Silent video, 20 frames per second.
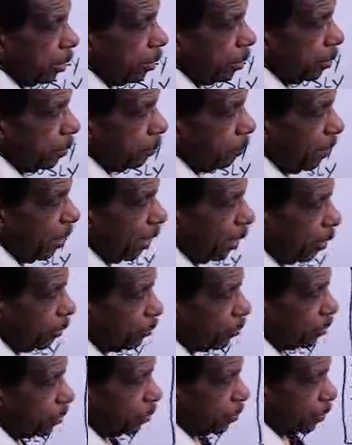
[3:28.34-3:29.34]
malice
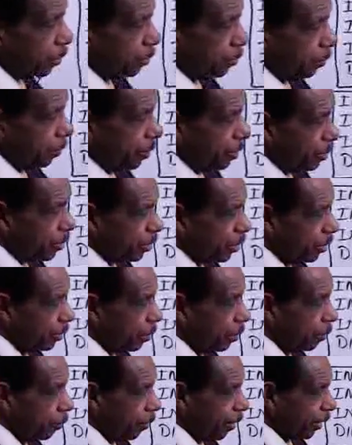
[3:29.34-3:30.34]
is either intent or
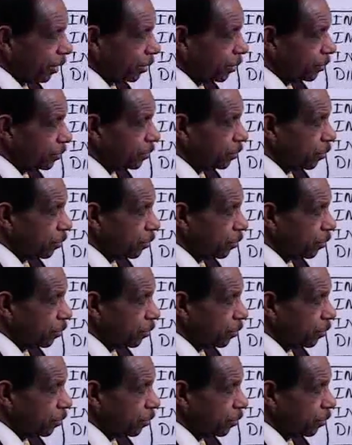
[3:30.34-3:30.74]
reckless, so